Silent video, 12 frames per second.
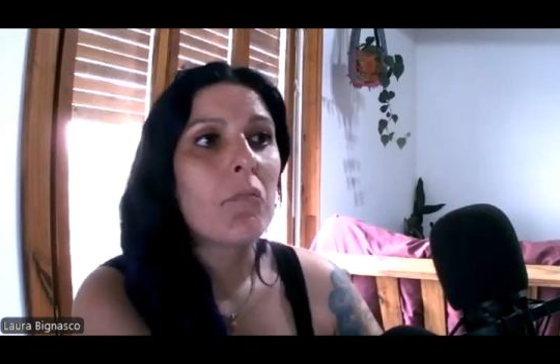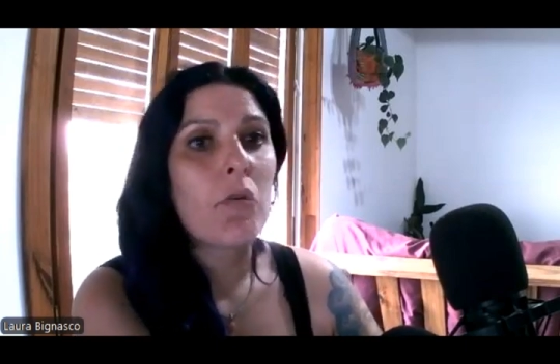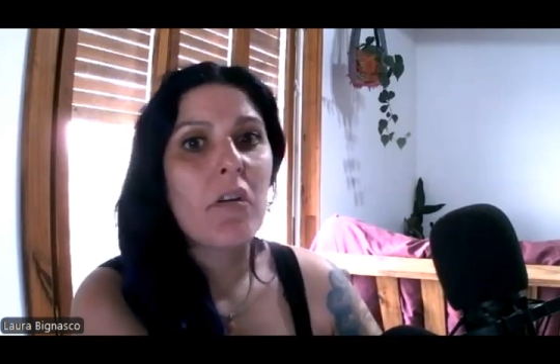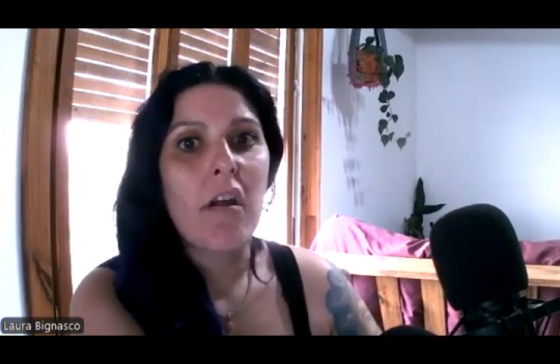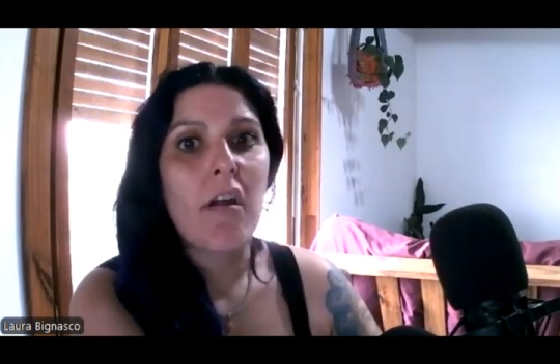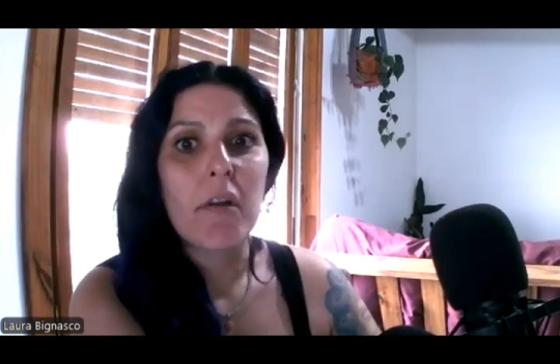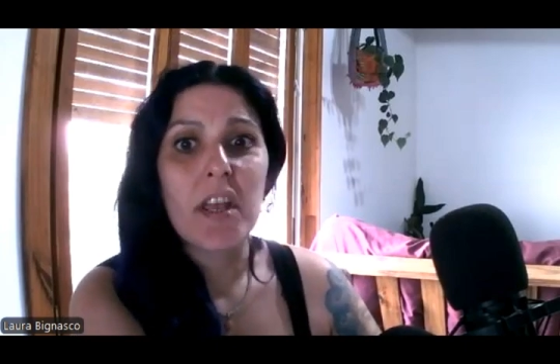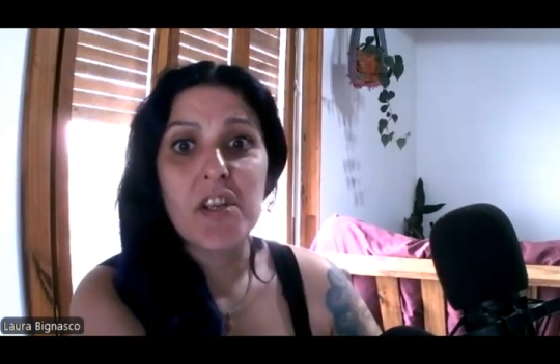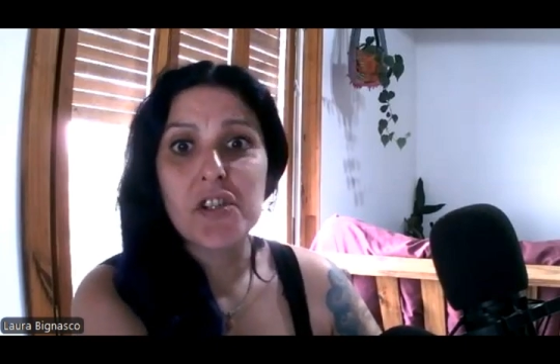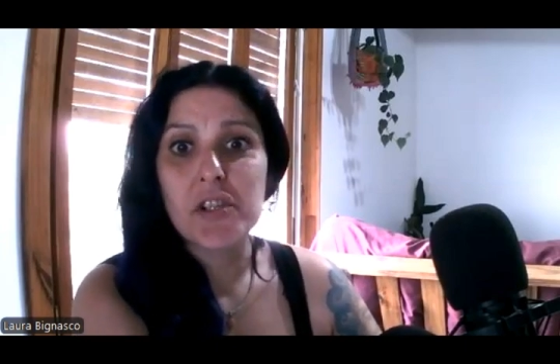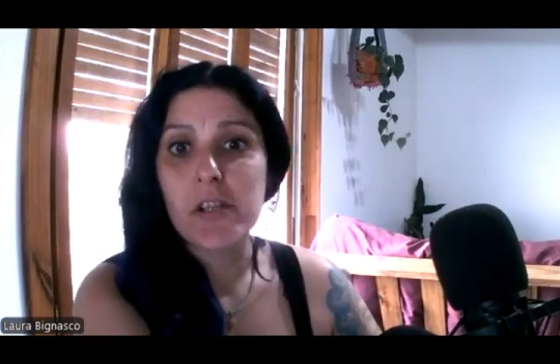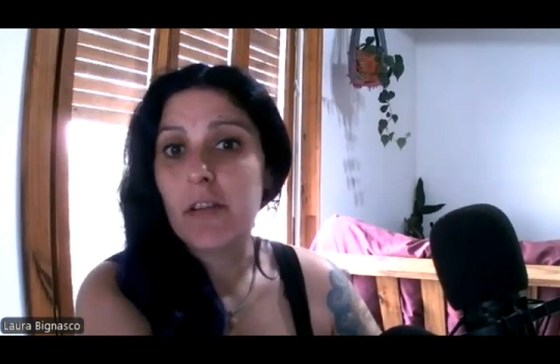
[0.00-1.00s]

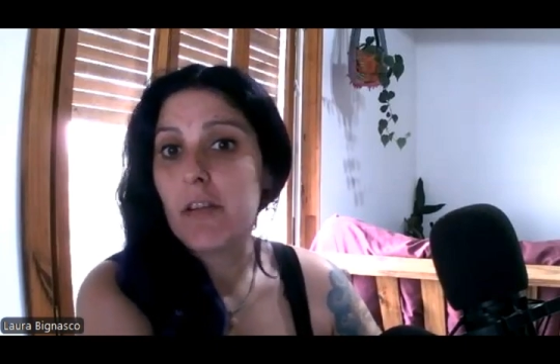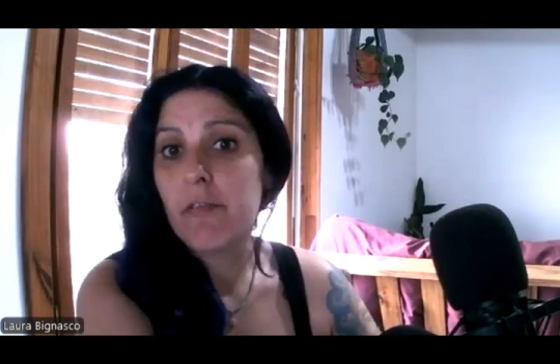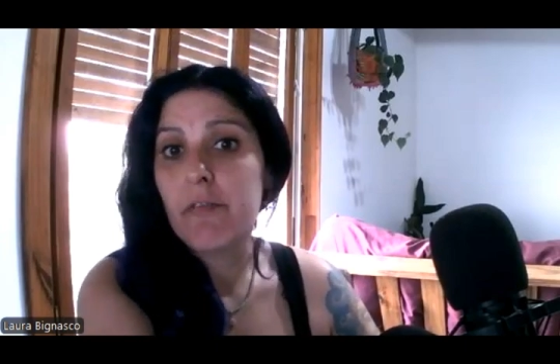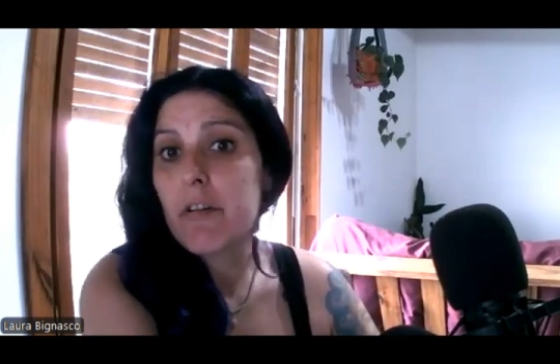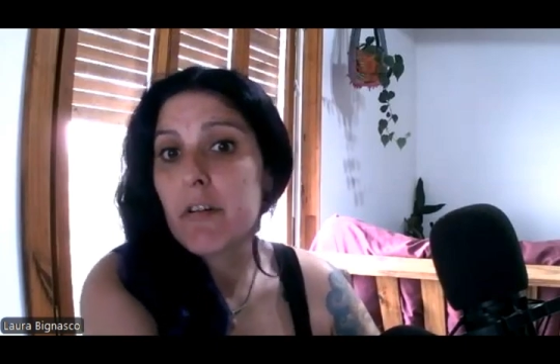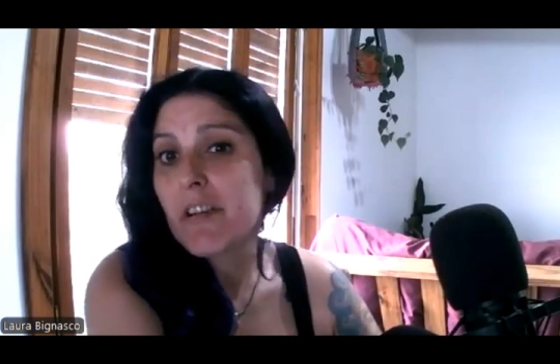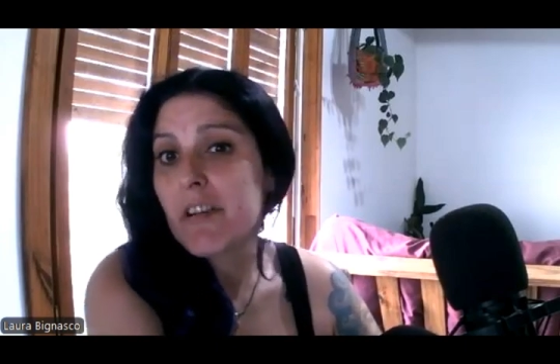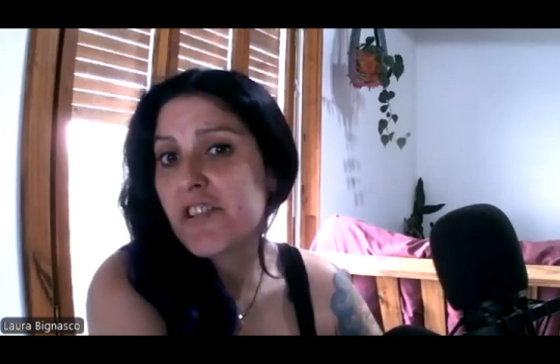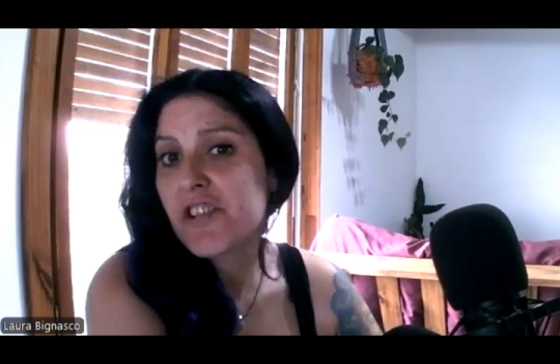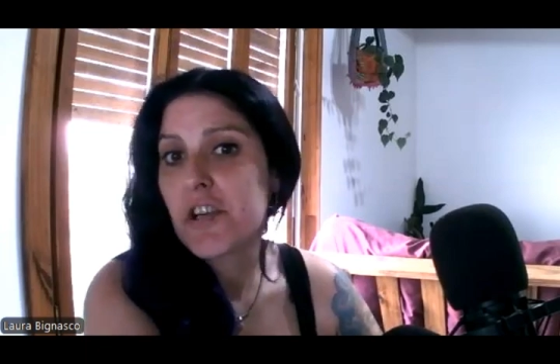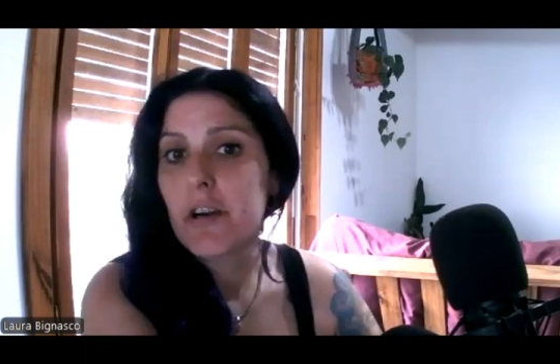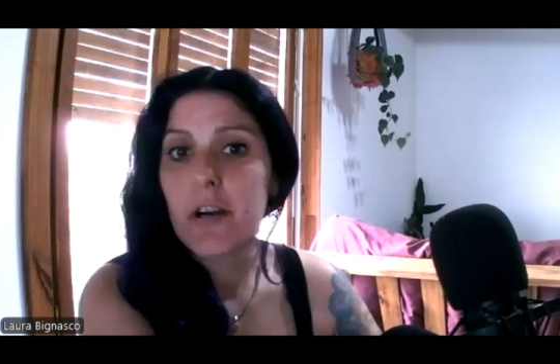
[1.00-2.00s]
rearranging the
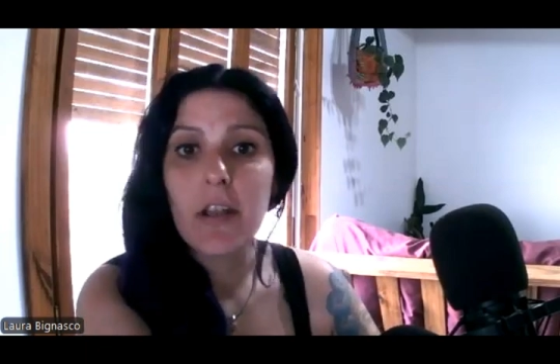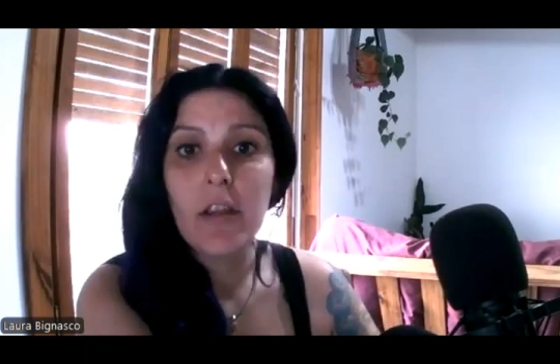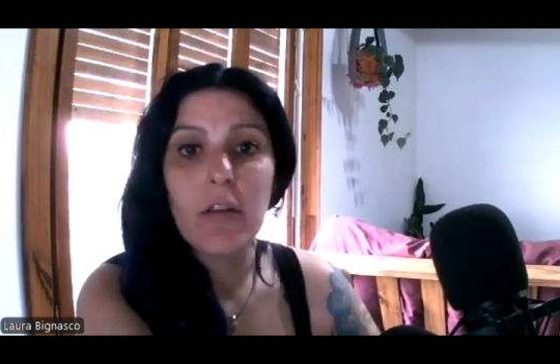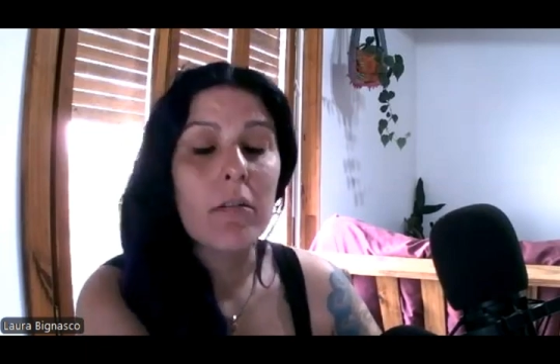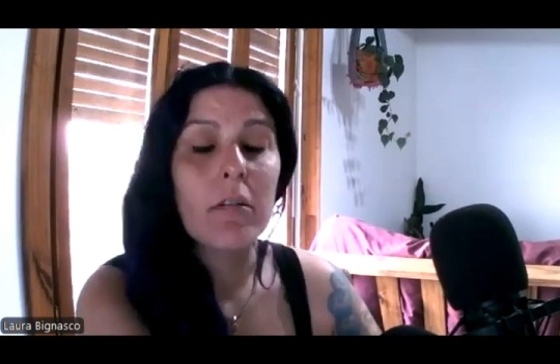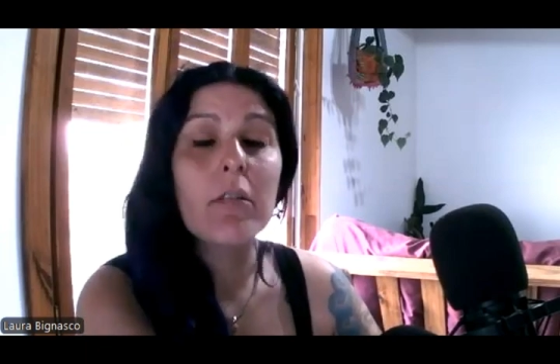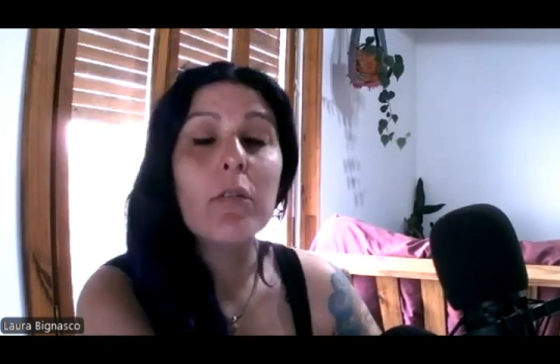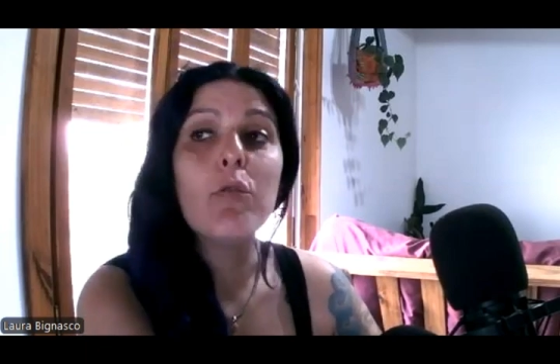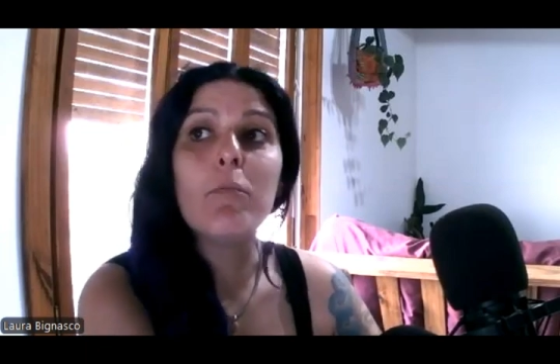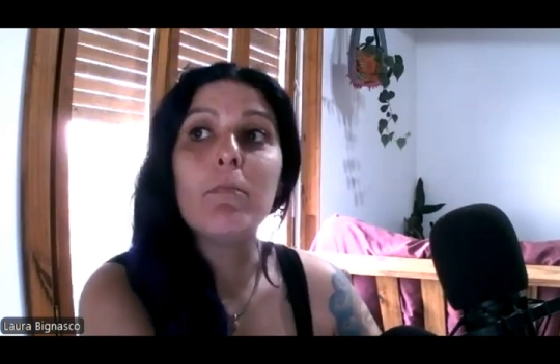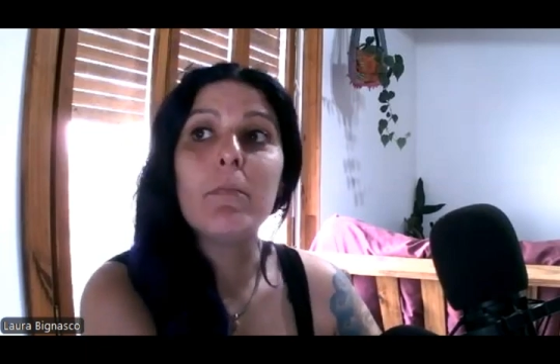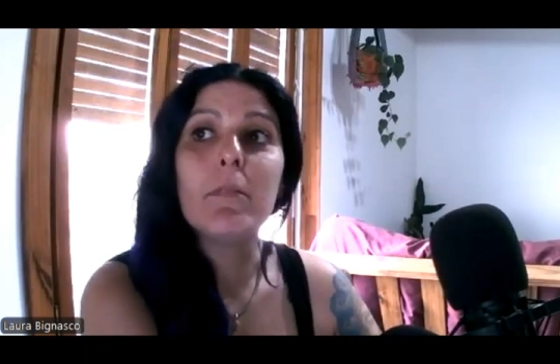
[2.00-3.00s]
furniture in your
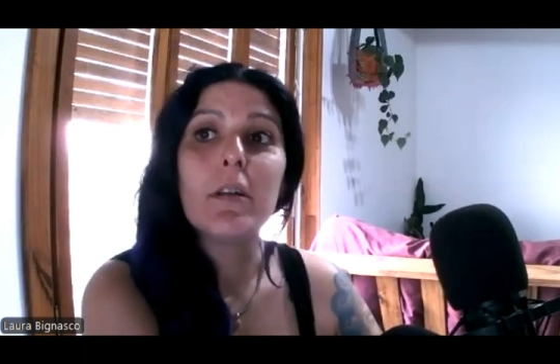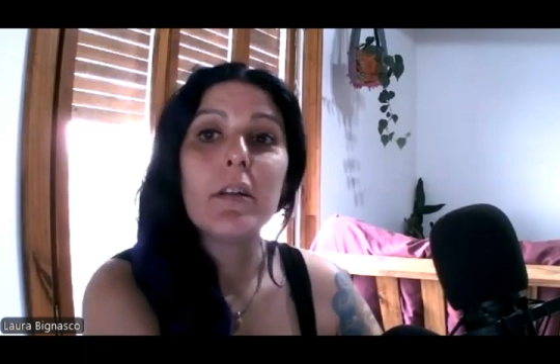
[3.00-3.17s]
home,